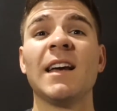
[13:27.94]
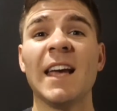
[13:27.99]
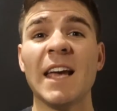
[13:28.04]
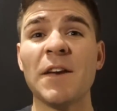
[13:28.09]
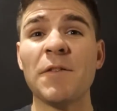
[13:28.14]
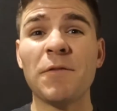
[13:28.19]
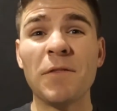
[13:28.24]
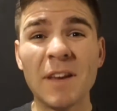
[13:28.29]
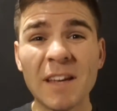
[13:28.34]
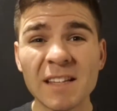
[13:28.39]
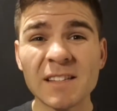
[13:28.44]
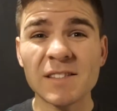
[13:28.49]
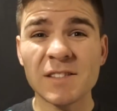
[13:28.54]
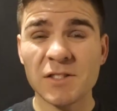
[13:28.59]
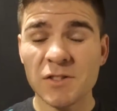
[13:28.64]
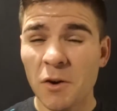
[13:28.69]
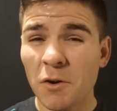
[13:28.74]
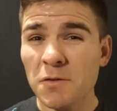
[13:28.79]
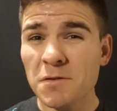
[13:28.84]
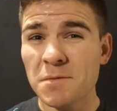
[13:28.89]
if it
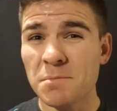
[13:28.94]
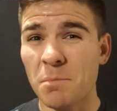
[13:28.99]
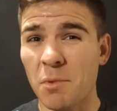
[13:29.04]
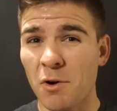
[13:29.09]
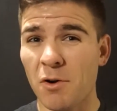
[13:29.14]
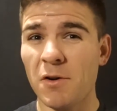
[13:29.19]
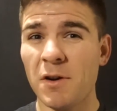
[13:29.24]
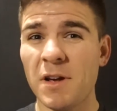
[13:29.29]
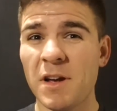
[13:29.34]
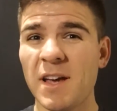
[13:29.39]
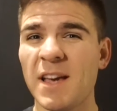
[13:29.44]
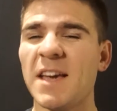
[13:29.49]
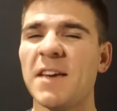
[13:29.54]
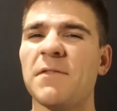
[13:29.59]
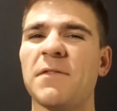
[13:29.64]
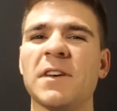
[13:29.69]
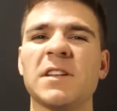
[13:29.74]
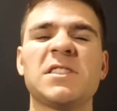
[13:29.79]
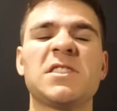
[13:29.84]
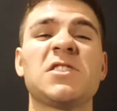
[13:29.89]
starts burning,
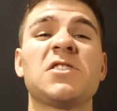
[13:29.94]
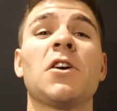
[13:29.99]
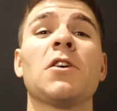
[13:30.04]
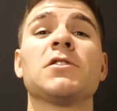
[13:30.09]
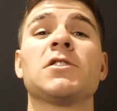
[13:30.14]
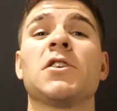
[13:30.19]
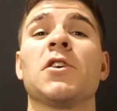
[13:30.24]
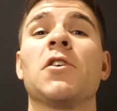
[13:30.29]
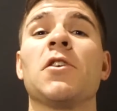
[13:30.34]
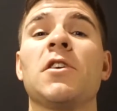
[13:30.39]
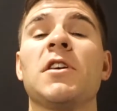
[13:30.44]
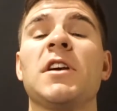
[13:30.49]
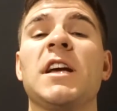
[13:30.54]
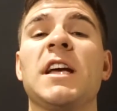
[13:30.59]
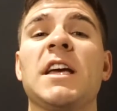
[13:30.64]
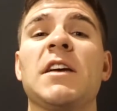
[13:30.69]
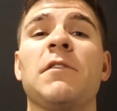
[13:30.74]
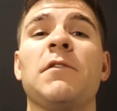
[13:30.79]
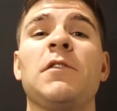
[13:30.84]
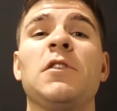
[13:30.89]
if it starts
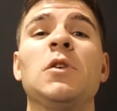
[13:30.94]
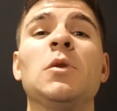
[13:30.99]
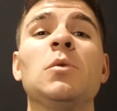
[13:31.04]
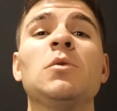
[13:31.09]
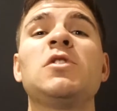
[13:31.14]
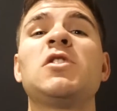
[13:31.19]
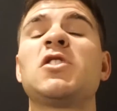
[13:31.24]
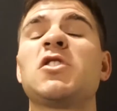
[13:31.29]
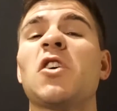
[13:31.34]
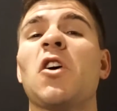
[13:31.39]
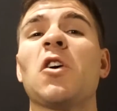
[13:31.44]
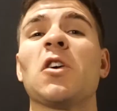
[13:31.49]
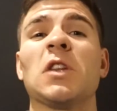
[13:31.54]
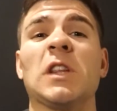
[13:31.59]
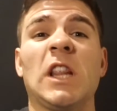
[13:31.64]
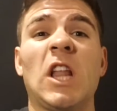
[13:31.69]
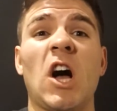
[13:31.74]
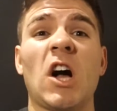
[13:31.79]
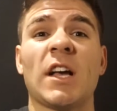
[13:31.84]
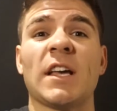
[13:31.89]
hurting, if you start
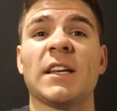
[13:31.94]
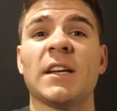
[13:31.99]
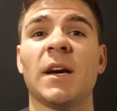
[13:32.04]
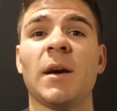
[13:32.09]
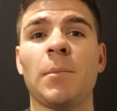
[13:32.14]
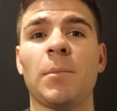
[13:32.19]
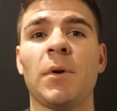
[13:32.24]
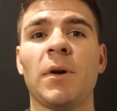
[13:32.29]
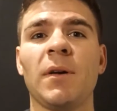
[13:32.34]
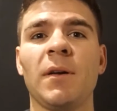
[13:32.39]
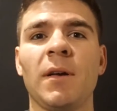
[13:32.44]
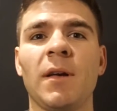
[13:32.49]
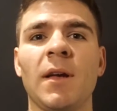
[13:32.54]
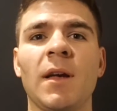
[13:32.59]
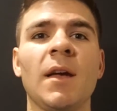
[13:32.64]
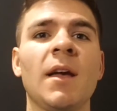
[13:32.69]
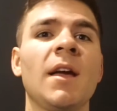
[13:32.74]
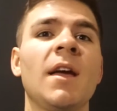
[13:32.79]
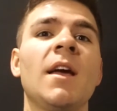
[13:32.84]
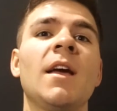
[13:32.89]
locking up,
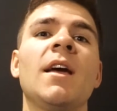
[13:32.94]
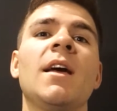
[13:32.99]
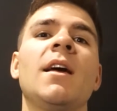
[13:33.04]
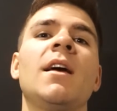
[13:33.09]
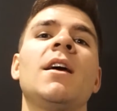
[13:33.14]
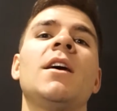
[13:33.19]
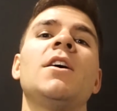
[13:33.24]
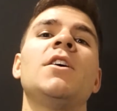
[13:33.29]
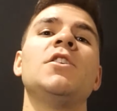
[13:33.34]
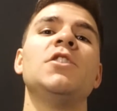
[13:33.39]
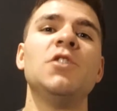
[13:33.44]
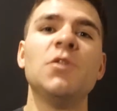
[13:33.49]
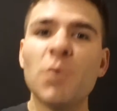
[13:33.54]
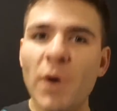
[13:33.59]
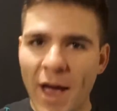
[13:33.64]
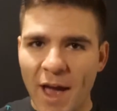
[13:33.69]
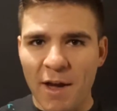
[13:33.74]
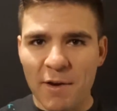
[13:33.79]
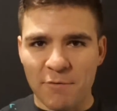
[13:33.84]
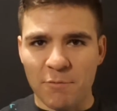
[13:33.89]
you
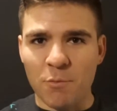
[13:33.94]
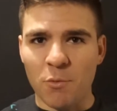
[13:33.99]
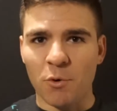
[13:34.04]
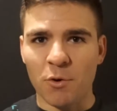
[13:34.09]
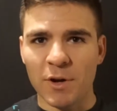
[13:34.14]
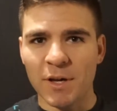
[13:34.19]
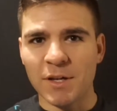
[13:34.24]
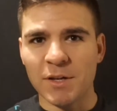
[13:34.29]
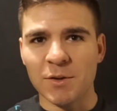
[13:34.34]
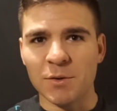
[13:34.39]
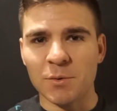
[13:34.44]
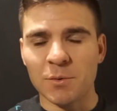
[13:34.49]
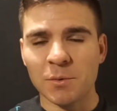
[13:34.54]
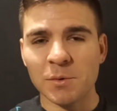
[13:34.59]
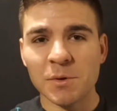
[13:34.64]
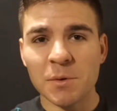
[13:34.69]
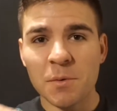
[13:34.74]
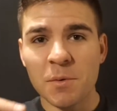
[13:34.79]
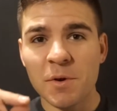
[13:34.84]
have more in you.